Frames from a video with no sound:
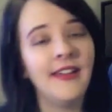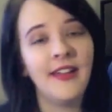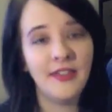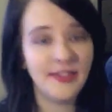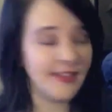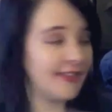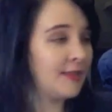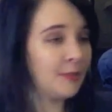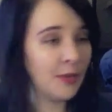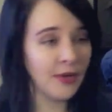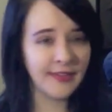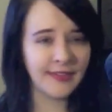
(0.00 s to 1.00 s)
Since the
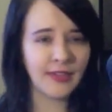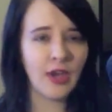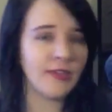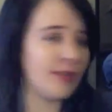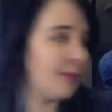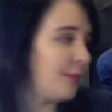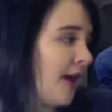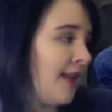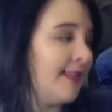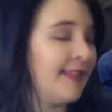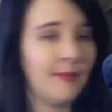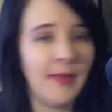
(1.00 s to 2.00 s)
books are
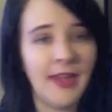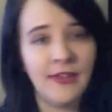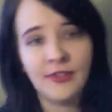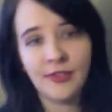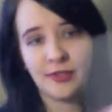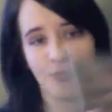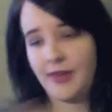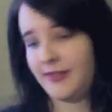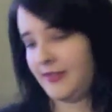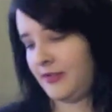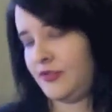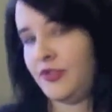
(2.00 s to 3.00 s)
spreads, the pages are spreads,
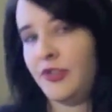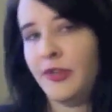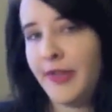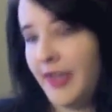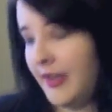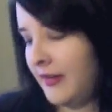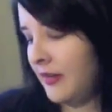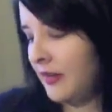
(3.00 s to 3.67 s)
here I'll show you again.